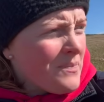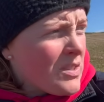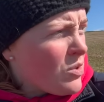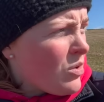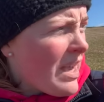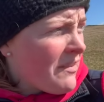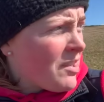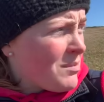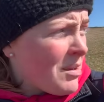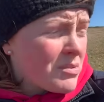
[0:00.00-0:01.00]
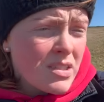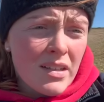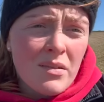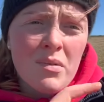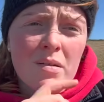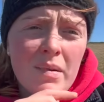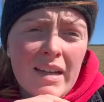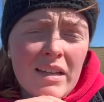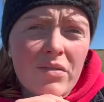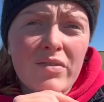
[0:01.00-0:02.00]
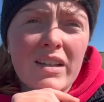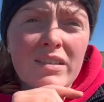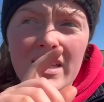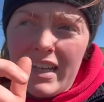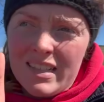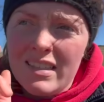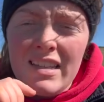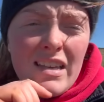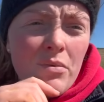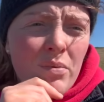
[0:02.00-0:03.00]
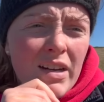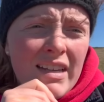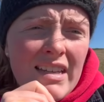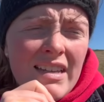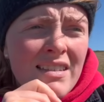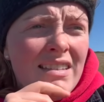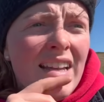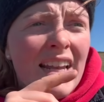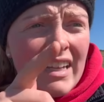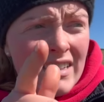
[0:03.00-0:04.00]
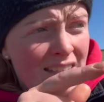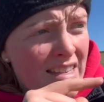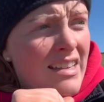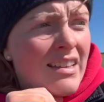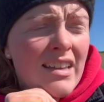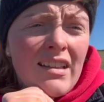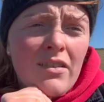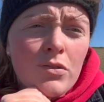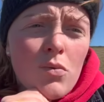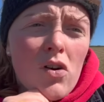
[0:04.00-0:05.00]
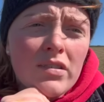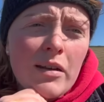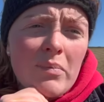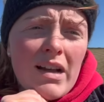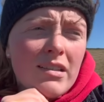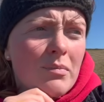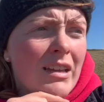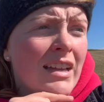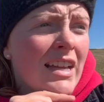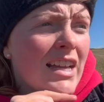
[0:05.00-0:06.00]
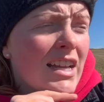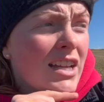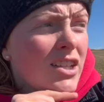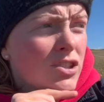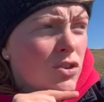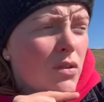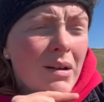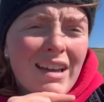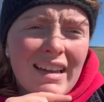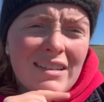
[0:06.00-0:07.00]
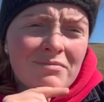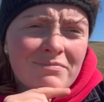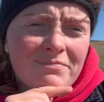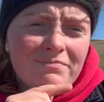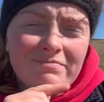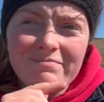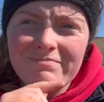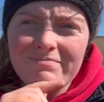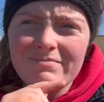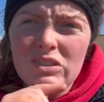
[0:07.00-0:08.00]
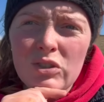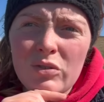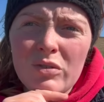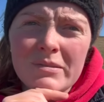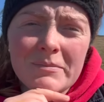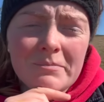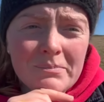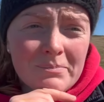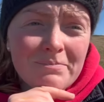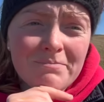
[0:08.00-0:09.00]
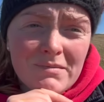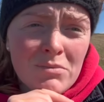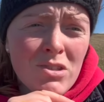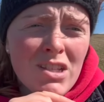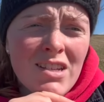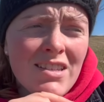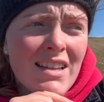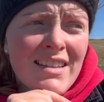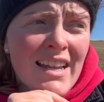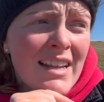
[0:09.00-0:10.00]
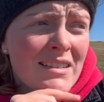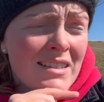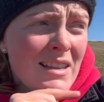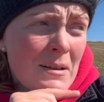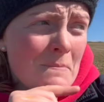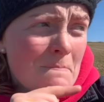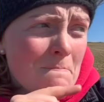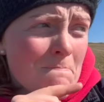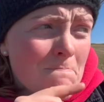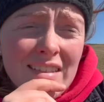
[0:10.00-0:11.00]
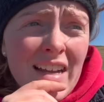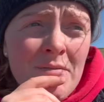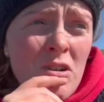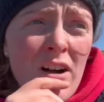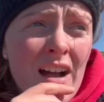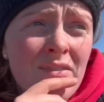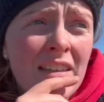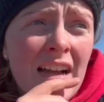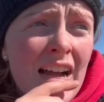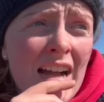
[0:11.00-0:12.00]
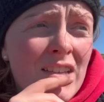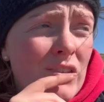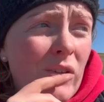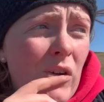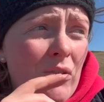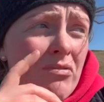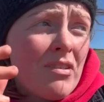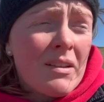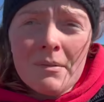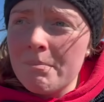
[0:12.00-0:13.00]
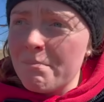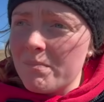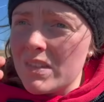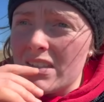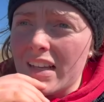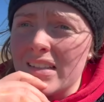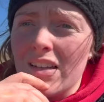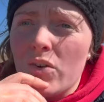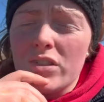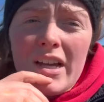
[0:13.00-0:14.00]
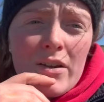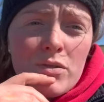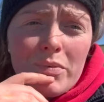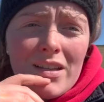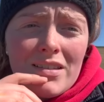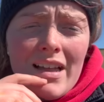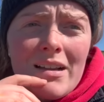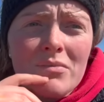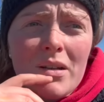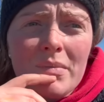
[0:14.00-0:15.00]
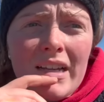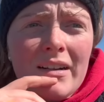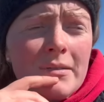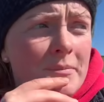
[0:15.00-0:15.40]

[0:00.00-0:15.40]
So I've come up to one of my fields that I can see where he is, and I can see he'll have to walk down past me to go away again. So I'm just going to sit tight and see. I'm not having that hassle of 60 odd ewes plus lambs up there.